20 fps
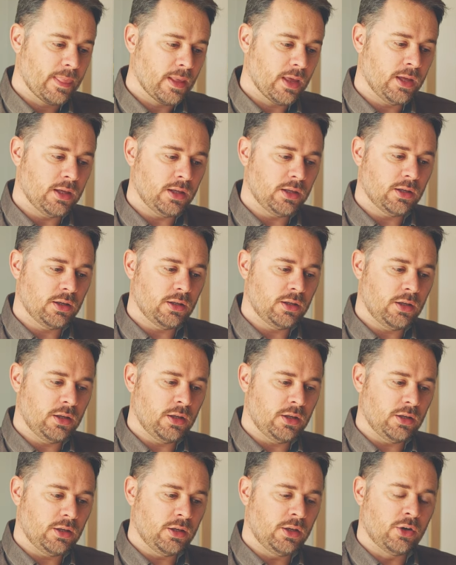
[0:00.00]
it,
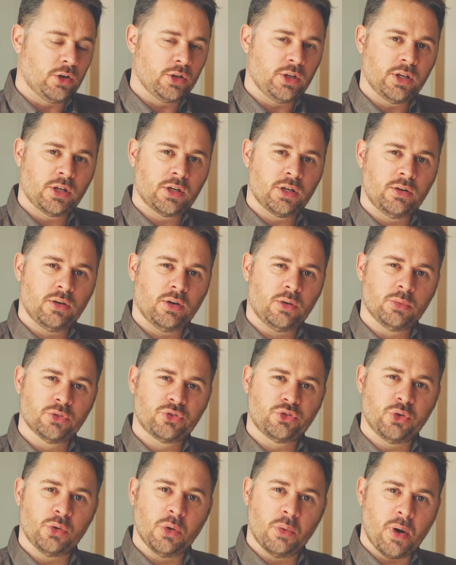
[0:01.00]
you know, you can
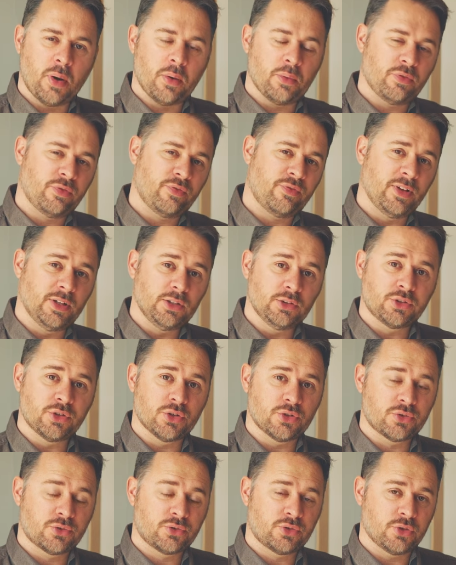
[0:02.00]
almost do away with
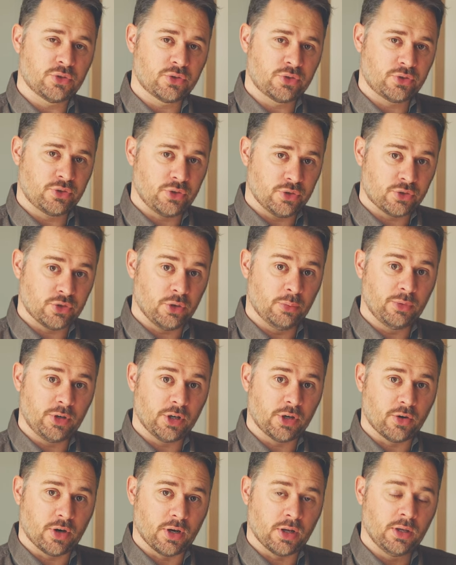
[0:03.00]
filters to, to some
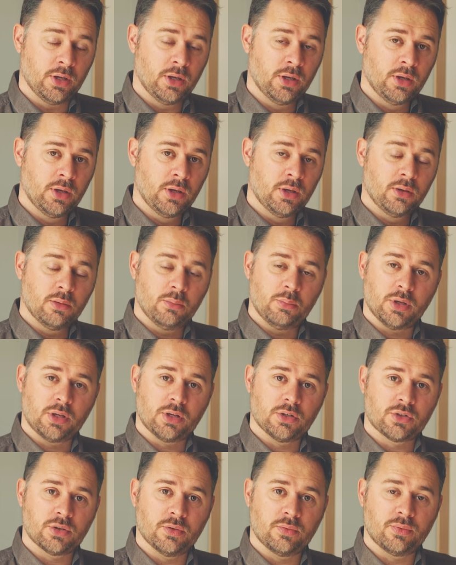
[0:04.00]
degree
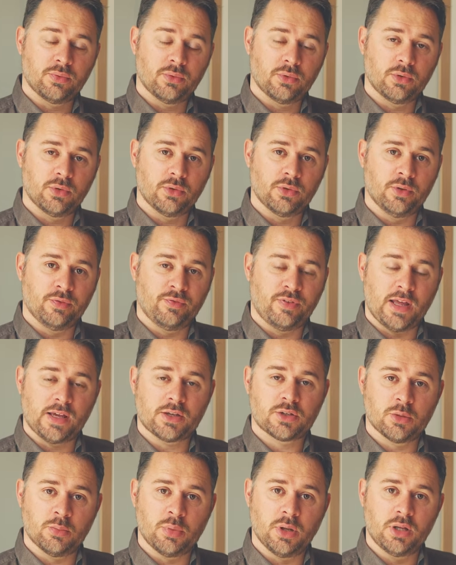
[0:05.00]
because of the
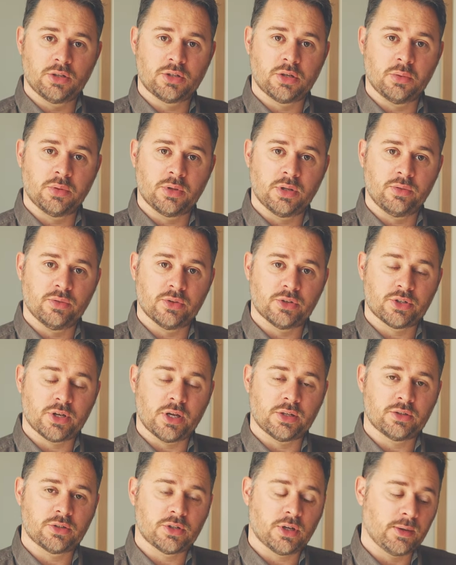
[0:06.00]
flexibility within the
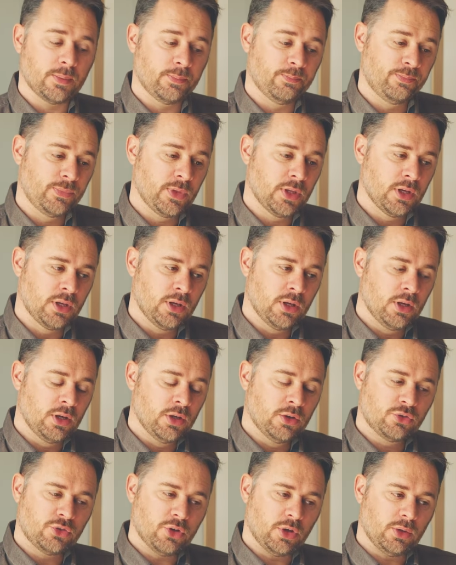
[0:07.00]
sensor.
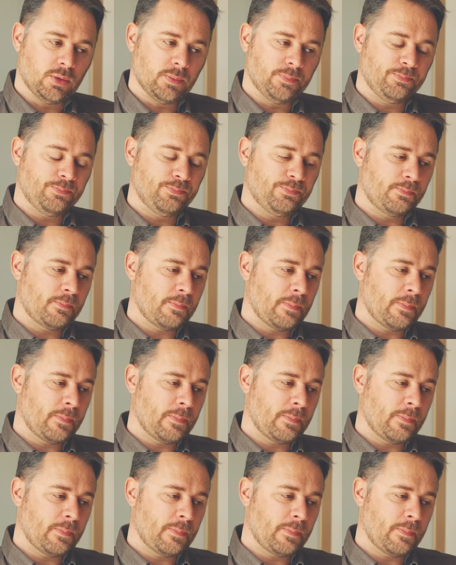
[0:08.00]
So